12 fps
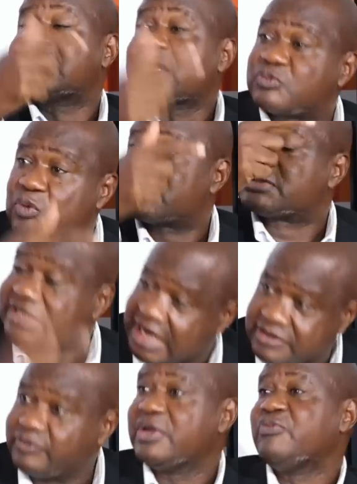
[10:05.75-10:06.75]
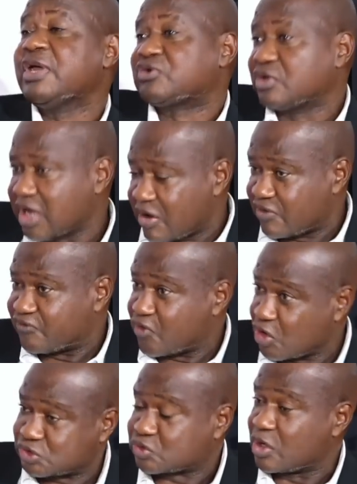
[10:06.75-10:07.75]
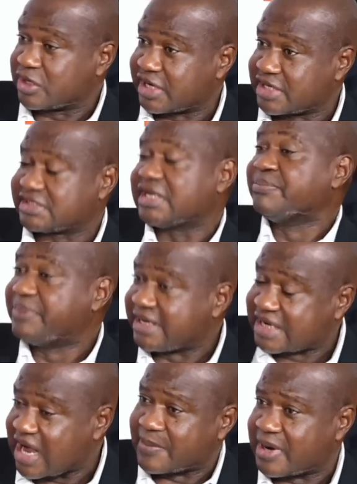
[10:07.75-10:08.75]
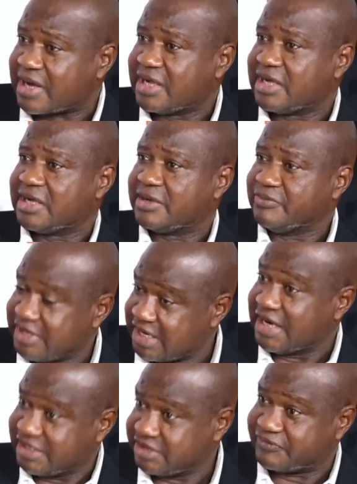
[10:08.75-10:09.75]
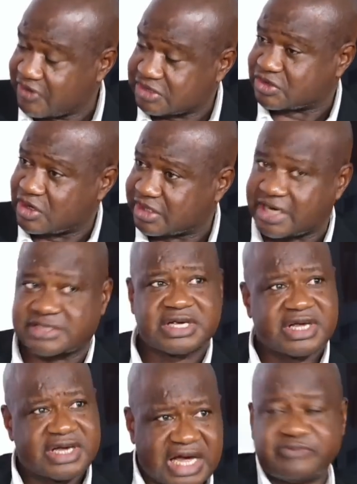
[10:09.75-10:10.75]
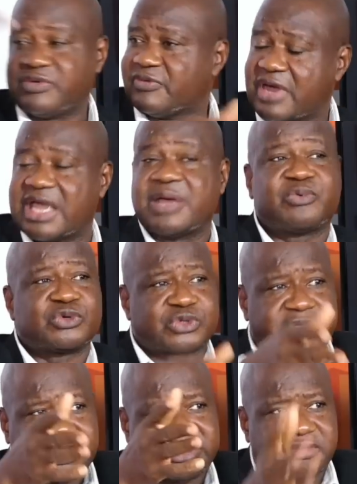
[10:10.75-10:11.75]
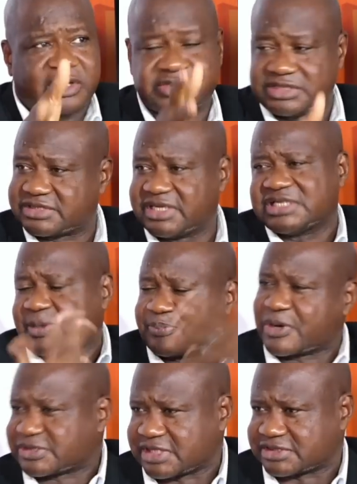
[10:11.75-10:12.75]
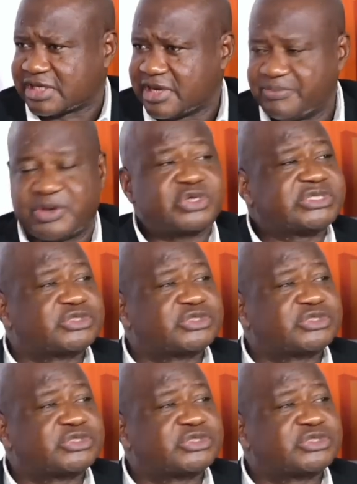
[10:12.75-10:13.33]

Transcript: that was then we went to our first Congress in Brikama. We held the first Congress and we were able to get this thing. It's a process because